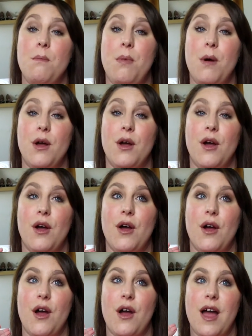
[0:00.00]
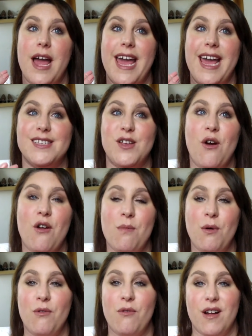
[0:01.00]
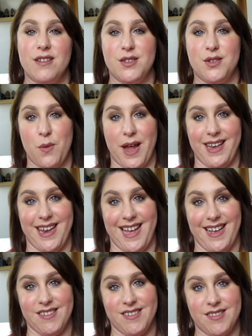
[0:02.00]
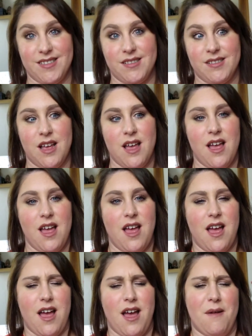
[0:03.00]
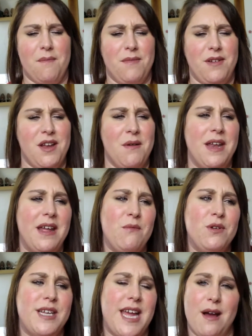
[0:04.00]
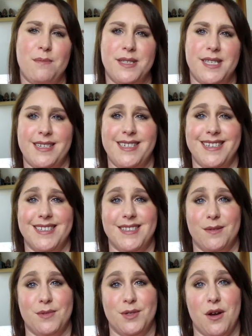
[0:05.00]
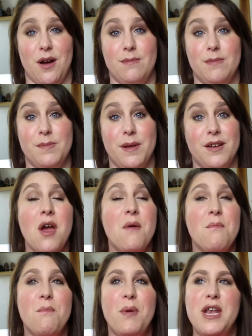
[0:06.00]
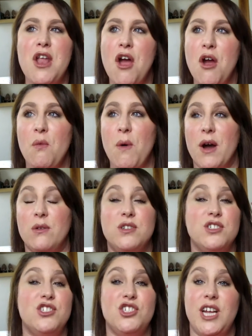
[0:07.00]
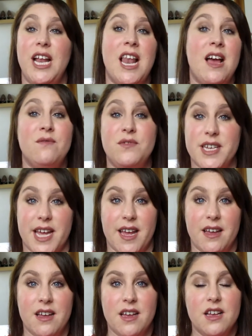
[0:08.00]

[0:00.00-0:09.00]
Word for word: But it's horrible for us to witness, um, you know, and it would get upsetting sometimes. But, in her world, she loved it.